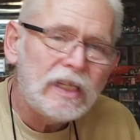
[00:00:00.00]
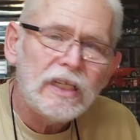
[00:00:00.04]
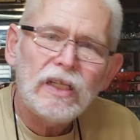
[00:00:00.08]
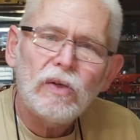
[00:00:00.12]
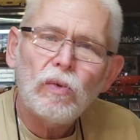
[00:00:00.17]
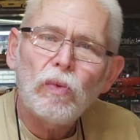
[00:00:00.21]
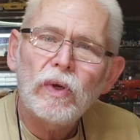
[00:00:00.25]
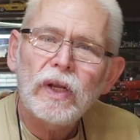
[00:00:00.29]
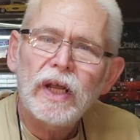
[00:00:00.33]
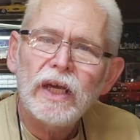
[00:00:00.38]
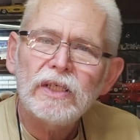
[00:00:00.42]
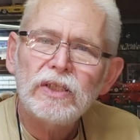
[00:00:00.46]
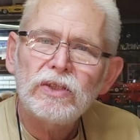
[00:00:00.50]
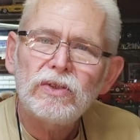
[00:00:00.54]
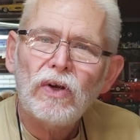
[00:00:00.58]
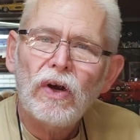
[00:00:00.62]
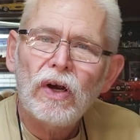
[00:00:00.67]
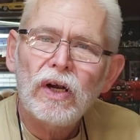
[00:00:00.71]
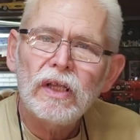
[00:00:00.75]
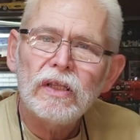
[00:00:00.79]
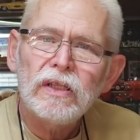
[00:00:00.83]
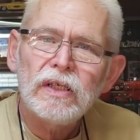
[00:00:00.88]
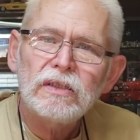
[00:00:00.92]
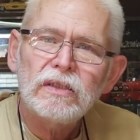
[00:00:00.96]
When I
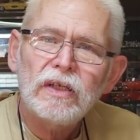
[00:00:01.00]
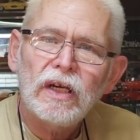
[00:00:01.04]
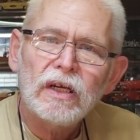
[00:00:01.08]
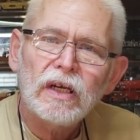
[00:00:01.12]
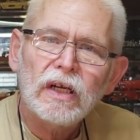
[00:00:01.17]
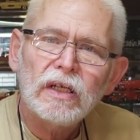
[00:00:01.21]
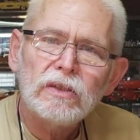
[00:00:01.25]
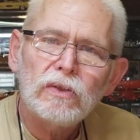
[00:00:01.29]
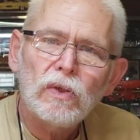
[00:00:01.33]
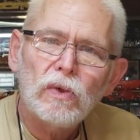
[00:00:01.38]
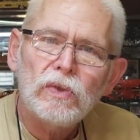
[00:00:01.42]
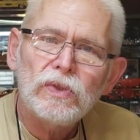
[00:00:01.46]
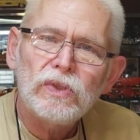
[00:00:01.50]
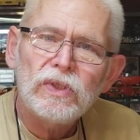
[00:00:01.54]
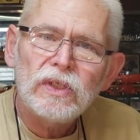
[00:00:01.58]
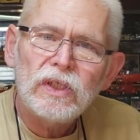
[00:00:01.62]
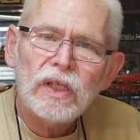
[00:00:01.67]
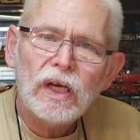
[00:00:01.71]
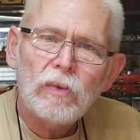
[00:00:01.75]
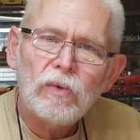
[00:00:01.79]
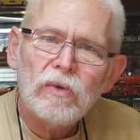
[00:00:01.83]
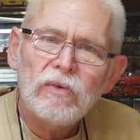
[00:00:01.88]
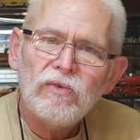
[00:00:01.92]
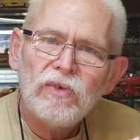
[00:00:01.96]
started this, like I told you in
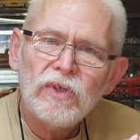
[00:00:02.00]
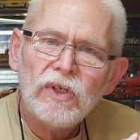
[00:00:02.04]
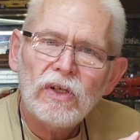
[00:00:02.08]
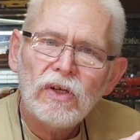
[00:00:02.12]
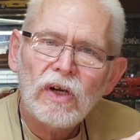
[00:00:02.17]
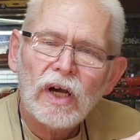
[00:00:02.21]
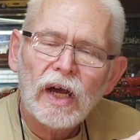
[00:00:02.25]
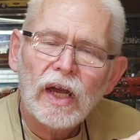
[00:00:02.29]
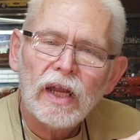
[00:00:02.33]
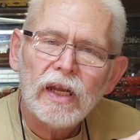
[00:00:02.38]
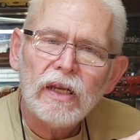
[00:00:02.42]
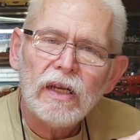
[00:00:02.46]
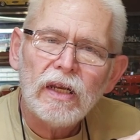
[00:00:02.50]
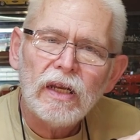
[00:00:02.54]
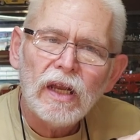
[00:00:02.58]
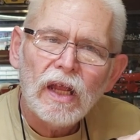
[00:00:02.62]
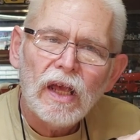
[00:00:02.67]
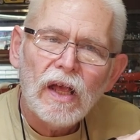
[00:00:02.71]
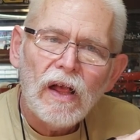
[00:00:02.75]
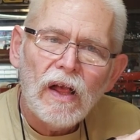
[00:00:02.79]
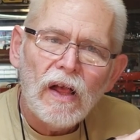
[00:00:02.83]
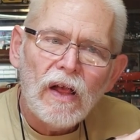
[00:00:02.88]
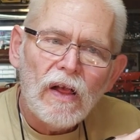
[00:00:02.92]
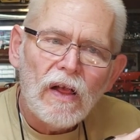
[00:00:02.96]
that one video, I
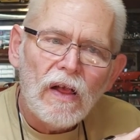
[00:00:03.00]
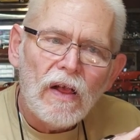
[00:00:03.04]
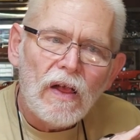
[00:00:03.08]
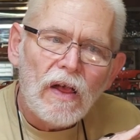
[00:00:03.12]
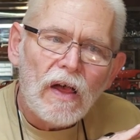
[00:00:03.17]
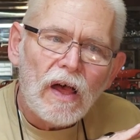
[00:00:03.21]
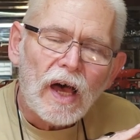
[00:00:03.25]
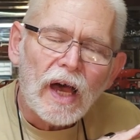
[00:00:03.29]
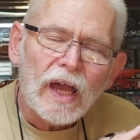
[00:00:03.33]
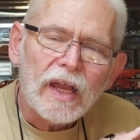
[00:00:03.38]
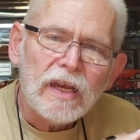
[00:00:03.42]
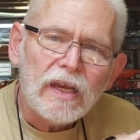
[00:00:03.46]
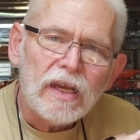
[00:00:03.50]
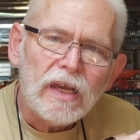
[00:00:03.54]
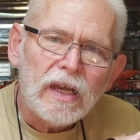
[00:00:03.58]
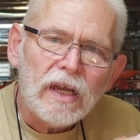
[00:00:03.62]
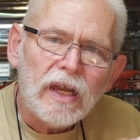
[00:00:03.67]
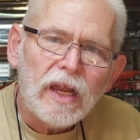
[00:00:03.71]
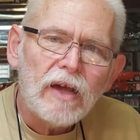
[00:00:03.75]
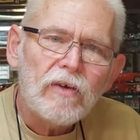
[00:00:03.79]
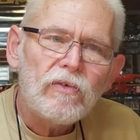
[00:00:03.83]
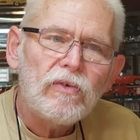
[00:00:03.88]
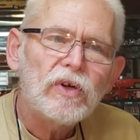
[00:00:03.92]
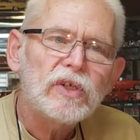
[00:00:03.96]

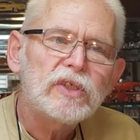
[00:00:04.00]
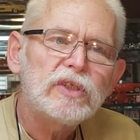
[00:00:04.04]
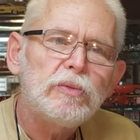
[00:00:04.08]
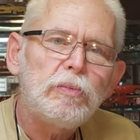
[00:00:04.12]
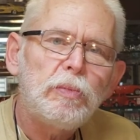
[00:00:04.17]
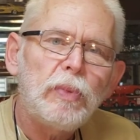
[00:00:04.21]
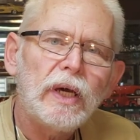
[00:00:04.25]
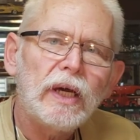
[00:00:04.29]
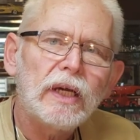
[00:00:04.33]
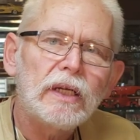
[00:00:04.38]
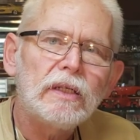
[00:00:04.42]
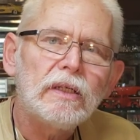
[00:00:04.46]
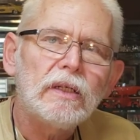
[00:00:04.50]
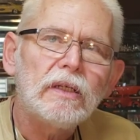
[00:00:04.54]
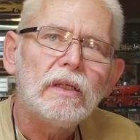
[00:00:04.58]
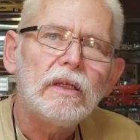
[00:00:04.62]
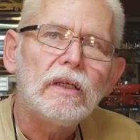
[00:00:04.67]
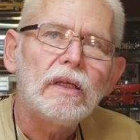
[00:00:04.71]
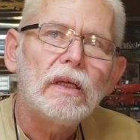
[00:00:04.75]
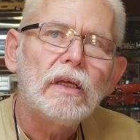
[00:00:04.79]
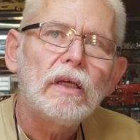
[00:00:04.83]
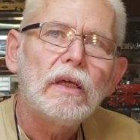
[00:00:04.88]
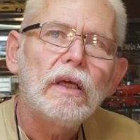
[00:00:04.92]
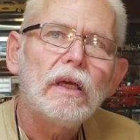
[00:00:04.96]
never expected
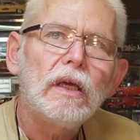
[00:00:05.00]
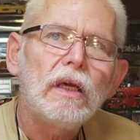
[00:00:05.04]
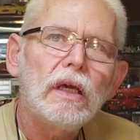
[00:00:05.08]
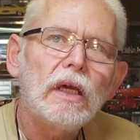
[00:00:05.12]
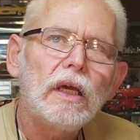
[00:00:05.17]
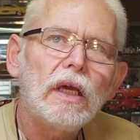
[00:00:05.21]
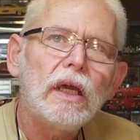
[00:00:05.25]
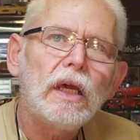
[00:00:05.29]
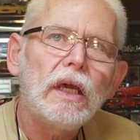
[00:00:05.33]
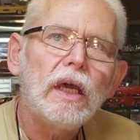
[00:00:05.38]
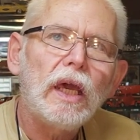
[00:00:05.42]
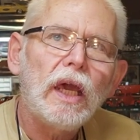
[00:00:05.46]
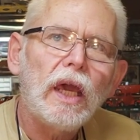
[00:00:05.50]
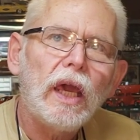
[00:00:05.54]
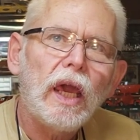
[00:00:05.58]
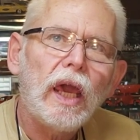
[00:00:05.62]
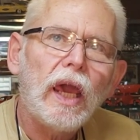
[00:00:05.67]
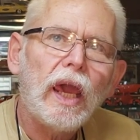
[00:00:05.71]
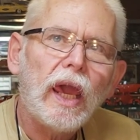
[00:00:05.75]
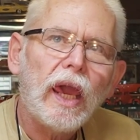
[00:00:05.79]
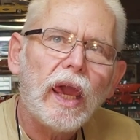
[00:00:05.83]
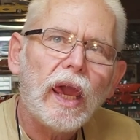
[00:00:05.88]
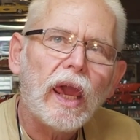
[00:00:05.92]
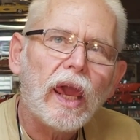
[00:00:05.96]

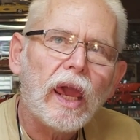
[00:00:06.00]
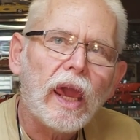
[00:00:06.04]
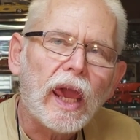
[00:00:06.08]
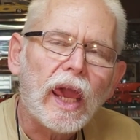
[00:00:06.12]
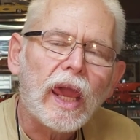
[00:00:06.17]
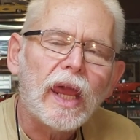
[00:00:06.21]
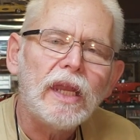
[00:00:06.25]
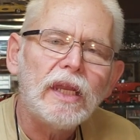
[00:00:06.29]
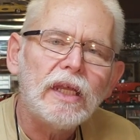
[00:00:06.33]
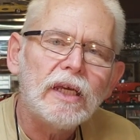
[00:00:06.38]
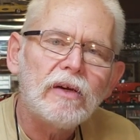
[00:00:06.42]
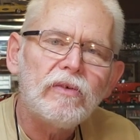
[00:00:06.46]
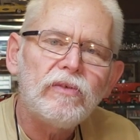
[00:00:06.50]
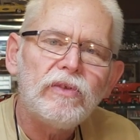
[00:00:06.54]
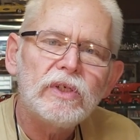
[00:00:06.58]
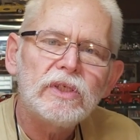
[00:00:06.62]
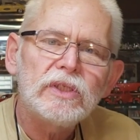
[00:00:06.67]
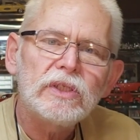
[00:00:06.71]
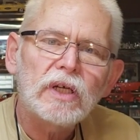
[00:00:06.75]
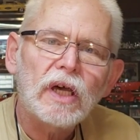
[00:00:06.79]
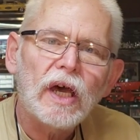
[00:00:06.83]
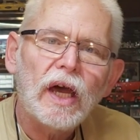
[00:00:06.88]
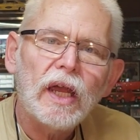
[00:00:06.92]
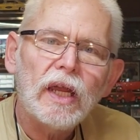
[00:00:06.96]
any of this
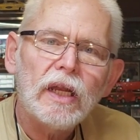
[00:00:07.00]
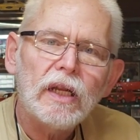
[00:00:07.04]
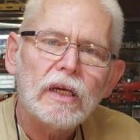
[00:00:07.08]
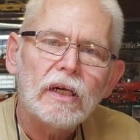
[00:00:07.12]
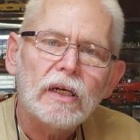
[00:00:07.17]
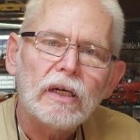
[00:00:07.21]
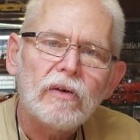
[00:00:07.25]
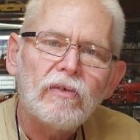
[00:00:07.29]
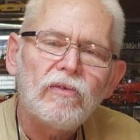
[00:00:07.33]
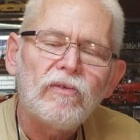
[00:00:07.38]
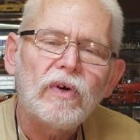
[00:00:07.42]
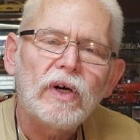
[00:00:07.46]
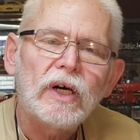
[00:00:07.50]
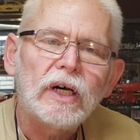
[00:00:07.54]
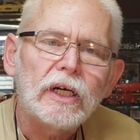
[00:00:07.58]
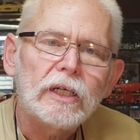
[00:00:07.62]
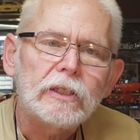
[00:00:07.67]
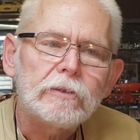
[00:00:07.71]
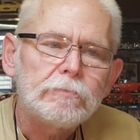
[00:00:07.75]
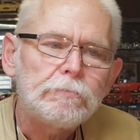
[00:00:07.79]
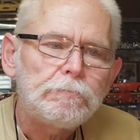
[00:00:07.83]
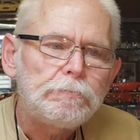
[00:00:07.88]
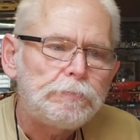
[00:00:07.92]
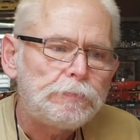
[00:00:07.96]
kind of
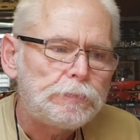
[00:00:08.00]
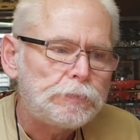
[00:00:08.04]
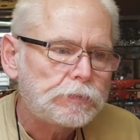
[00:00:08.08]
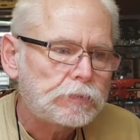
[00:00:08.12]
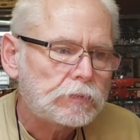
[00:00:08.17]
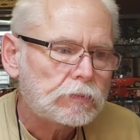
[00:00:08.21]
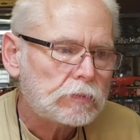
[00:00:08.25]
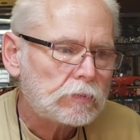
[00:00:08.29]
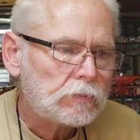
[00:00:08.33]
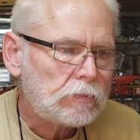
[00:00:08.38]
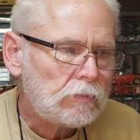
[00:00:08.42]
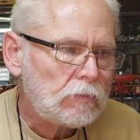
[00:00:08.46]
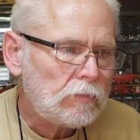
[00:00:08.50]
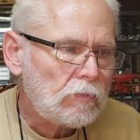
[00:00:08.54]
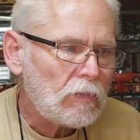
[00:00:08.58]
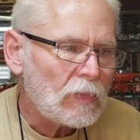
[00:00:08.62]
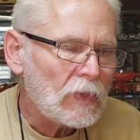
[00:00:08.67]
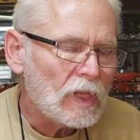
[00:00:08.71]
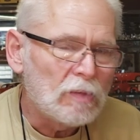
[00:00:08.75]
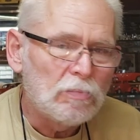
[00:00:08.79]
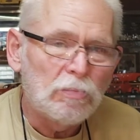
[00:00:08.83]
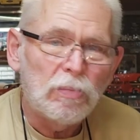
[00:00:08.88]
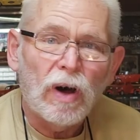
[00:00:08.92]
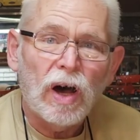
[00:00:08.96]

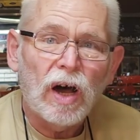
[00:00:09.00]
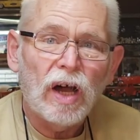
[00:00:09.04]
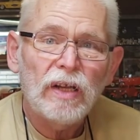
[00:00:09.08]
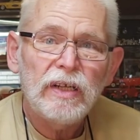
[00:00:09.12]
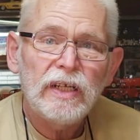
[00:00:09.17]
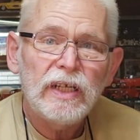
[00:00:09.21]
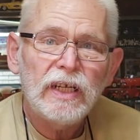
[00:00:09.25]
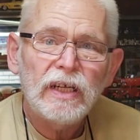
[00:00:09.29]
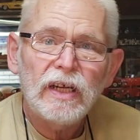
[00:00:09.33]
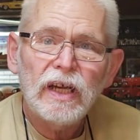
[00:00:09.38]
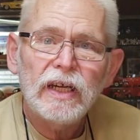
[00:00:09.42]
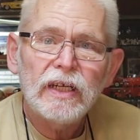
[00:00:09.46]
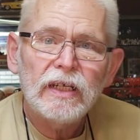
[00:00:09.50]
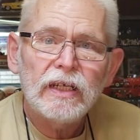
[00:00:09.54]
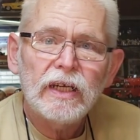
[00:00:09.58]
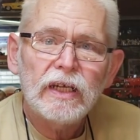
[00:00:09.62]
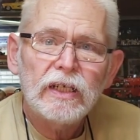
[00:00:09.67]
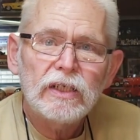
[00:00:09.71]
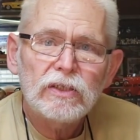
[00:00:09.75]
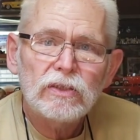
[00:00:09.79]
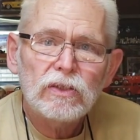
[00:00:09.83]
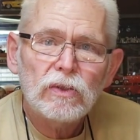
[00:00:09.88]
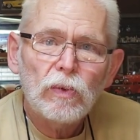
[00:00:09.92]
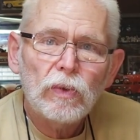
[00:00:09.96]
bonding, I
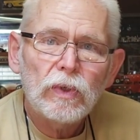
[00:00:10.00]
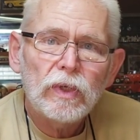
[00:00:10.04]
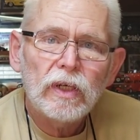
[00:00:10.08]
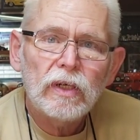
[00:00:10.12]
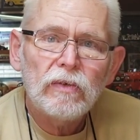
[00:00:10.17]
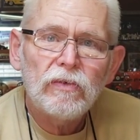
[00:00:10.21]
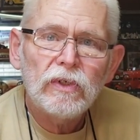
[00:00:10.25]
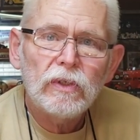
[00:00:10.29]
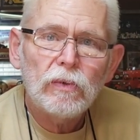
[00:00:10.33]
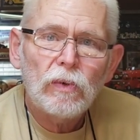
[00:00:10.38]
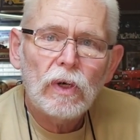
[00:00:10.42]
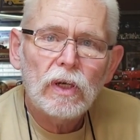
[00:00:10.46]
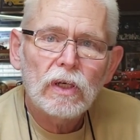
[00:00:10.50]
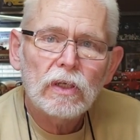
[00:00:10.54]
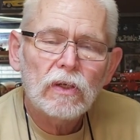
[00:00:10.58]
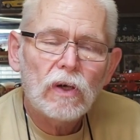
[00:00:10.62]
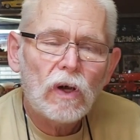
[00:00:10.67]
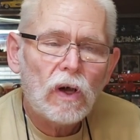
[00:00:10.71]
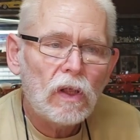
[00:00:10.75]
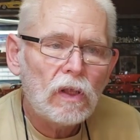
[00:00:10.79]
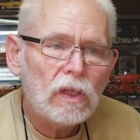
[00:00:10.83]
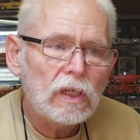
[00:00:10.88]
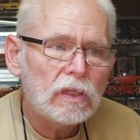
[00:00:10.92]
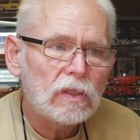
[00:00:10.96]
guess, or whatever you want to
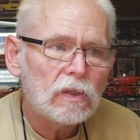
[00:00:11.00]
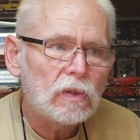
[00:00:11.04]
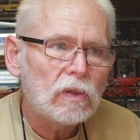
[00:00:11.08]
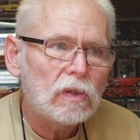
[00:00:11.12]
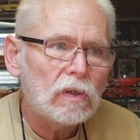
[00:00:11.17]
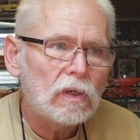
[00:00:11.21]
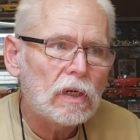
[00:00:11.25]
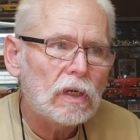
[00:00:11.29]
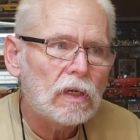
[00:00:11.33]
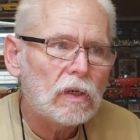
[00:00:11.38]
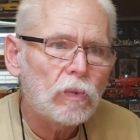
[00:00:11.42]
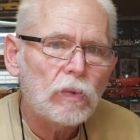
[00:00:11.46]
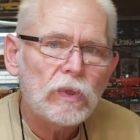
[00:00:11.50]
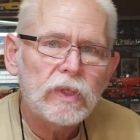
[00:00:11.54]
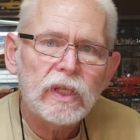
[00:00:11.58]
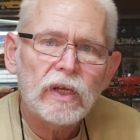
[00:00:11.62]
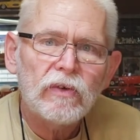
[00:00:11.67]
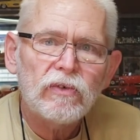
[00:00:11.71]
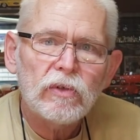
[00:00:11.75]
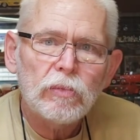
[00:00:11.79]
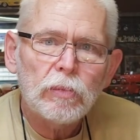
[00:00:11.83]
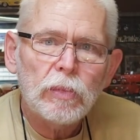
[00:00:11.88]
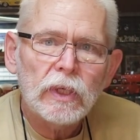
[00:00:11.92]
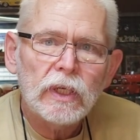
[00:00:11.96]
call it, with
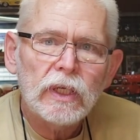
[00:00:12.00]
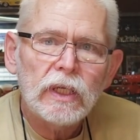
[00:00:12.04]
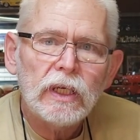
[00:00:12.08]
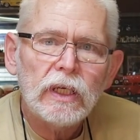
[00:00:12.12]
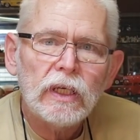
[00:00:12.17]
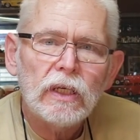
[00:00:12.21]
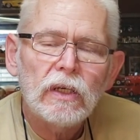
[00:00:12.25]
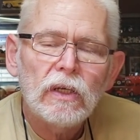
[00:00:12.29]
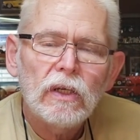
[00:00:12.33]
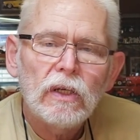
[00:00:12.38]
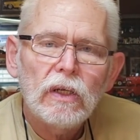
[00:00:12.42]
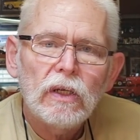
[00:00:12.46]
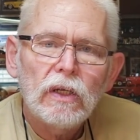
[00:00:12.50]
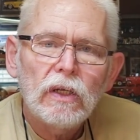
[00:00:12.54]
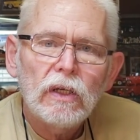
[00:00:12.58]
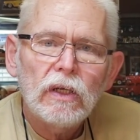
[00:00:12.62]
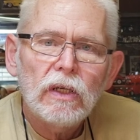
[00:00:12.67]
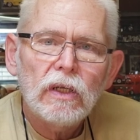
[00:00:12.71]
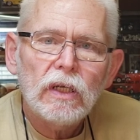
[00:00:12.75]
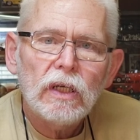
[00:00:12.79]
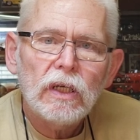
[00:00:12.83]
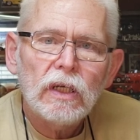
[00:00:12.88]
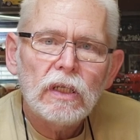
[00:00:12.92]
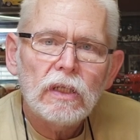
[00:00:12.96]
everybody
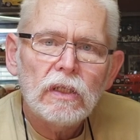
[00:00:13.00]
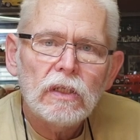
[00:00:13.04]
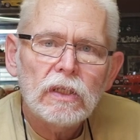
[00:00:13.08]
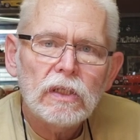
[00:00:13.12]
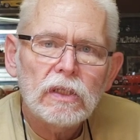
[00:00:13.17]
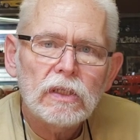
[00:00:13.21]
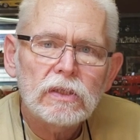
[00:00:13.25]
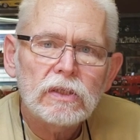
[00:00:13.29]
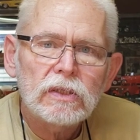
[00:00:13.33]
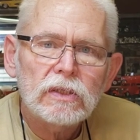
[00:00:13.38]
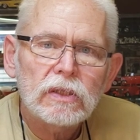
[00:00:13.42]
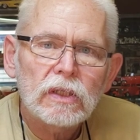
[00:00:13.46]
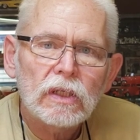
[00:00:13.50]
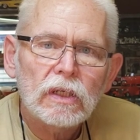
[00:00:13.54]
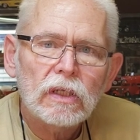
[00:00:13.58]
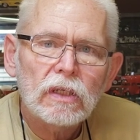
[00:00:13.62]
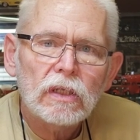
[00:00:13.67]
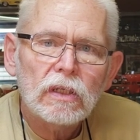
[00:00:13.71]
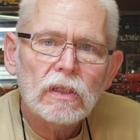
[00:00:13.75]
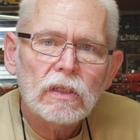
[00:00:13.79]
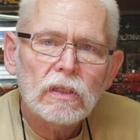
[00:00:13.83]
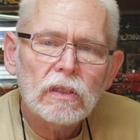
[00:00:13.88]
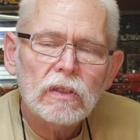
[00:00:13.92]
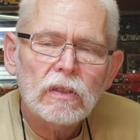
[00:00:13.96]
in this
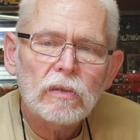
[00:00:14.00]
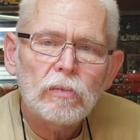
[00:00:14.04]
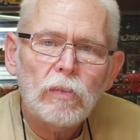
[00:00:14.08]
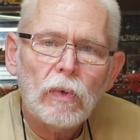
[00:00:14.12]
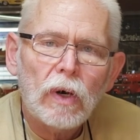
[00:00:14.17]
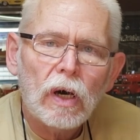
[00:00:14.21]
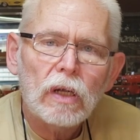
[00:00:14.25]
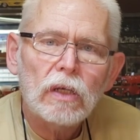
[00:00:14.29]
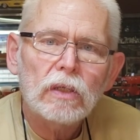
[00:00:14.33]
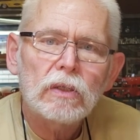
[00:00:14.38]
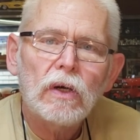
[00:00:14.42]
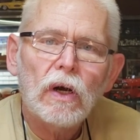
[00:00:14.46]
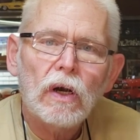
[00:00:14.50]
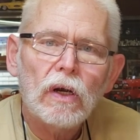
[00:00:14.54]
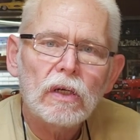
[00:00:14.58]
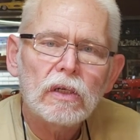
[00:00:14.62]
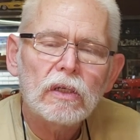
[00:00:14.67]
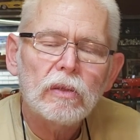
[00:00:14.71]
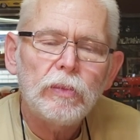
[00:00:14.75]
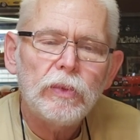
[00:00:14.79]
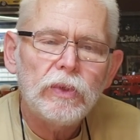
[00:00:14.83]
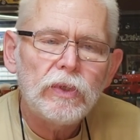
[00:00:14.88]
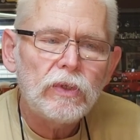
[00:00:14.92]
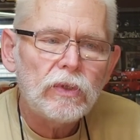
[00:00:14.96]
little model car
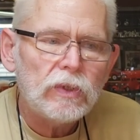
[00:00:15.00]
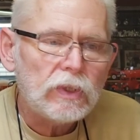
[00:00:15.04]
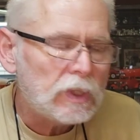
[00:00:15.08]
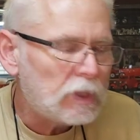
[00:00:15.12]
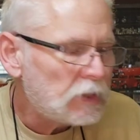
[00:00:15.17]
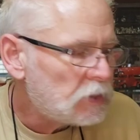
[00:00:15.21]
community.